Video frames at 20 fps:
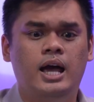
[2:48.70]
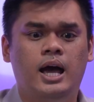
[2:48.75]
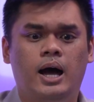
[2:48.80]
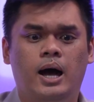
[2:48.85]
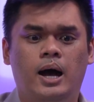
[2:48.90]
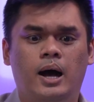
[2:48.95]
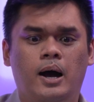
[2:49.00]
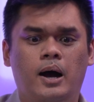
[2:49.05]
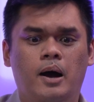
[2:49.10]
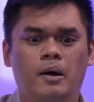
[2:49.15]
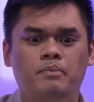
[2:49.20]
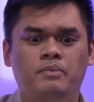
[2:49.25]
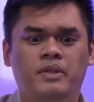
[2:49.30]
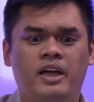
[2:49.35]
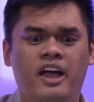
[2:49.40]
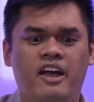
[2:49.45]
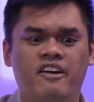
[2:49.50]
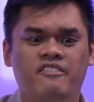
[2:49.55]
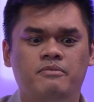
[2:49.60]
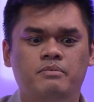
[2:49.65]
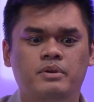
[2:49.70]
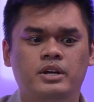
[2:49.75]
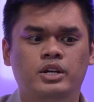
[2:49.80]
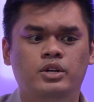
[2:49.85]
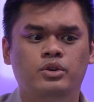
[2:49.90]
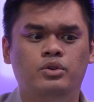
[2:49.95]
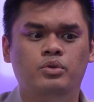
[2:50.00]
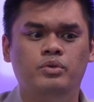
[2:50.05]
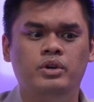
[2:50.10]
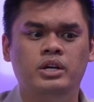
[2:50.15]
they have
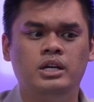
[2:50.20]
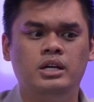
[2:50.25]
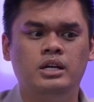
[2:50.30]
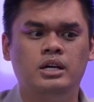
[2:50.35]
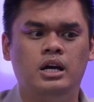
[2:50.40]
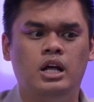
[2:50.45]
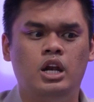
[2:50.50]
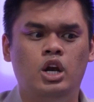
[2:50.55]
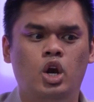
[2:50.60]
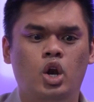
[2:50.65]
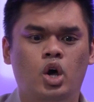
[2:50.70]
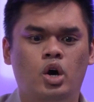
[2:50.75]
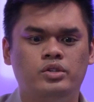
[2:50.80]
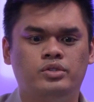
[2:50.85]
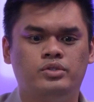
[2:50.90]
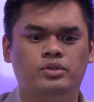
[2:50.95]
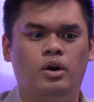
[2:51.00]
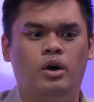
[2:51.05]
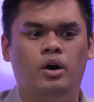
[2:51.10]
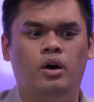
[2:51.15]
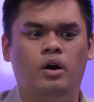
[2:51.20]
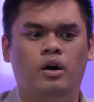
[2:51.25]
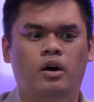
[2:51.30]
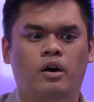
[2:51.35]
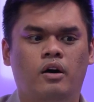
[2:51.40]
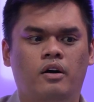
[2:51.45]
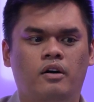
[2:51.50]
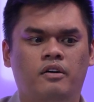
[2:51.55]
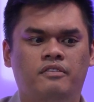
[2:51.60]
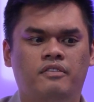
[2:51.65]
been doing lots
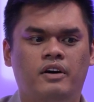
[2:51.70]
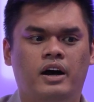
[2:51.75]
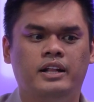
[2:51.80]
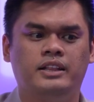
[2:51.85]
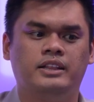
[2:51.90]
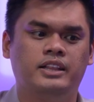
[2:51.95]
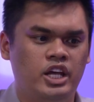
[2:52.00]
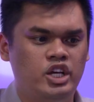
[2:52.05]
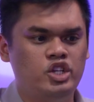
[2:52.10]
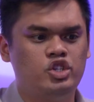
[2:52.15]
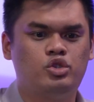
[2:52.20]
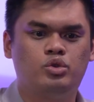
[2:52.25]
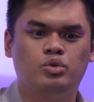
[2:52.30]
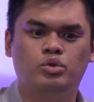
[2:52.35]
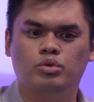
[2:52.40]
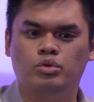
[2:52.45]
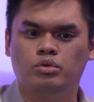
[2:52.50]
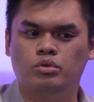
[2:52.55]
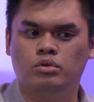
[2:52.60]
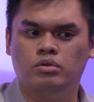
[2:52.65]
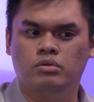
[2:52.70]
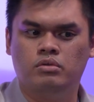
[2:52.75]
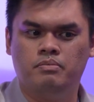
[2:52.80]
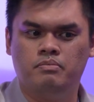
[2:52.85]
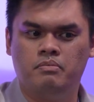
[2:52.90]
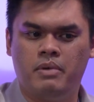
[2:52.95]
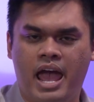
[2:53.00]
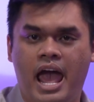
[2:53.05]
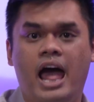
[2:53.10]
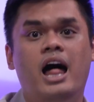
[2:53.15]
of things to
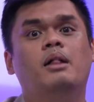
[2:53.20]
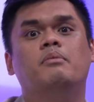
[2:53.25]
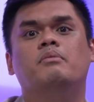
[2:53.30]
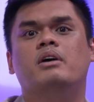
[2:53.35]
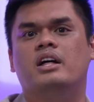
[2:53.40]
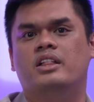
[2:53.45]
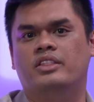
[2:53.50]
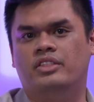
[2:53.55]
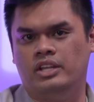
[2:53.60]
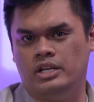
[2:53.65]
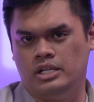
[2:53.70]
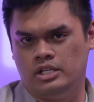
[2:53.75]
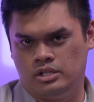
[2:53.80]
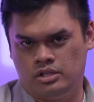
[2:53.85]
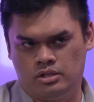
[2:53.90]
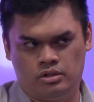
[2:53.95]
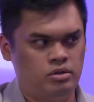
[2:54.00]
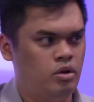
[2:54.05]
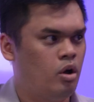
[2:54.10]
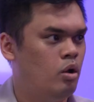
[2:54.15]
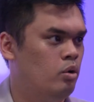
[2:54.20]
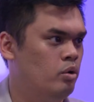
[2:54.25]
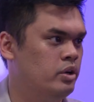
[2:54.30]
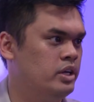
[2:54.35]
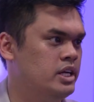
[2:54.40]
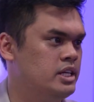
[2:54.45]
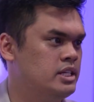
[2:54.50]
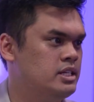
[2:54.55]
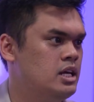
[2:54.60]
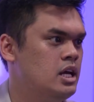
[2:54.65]
help these stall
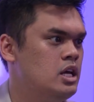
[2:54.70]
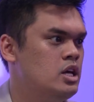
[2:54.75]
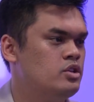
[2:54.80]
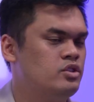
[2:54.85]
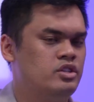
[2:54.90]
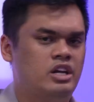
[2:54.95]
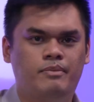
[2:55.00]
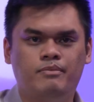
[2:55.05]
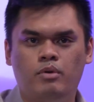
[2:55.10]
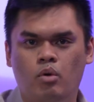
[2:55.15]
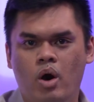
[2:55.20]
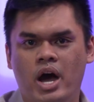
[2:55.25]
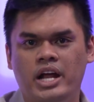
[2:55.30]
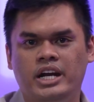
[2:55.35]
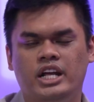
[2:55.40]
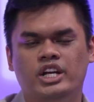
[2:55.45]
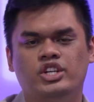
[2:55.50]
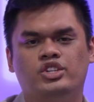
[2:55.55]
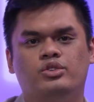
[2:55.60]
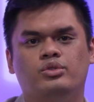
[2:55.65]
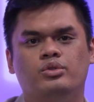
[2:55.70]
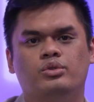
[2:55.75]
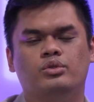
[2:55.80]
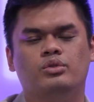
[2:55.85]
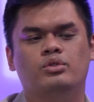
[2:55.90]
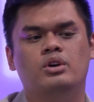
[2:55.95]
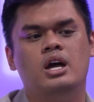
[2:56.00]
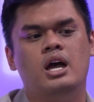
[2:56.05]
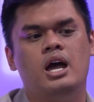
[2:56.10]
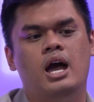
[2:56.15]
owners. So number one is
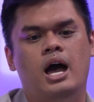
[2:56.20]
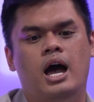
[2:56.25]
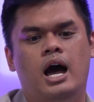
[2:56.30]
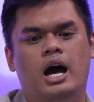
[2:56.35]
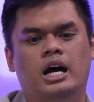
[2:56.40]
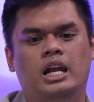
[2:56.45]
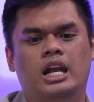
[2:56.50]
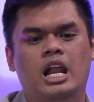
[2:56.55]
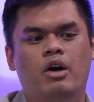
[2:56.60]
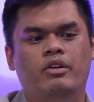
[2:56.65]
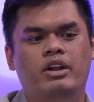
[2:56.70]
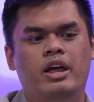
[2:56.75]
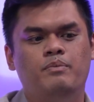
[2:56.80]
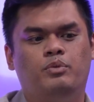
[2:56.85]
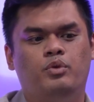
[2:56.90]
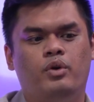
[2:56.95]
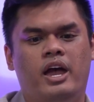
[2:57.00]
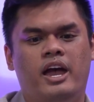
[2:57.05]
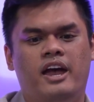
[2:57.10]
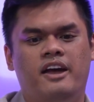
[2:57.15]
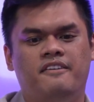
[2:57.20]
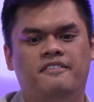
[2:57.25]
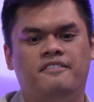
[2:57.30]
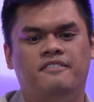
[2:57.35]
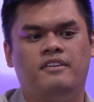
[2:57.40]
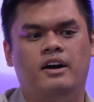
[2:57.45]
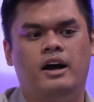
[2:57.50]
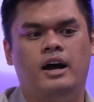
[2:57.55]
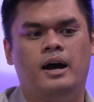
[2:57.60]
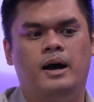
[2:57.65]
to allow them to
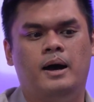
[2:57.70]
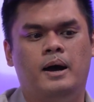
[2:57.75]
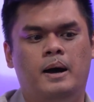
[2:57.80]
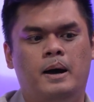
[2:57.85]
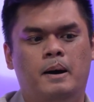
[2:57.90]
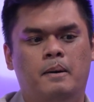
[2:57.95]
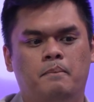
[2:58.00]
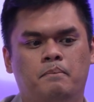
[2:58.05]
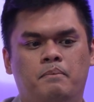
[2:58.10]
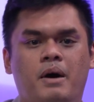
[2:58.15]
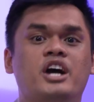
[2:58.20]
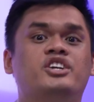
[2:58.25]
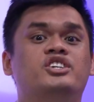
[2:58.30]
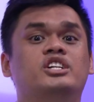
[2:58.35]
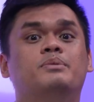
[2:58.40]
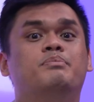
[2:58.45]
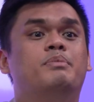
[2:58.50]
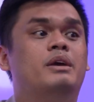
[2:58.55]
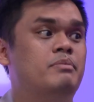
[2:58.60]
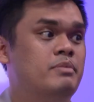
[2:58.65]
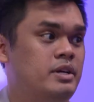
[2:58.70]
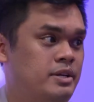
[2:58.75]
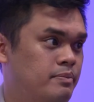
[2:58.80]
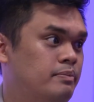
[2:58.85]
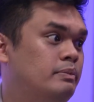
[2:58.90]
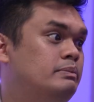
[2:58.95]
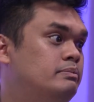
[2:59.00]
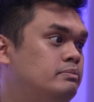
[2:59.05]
have partial payment.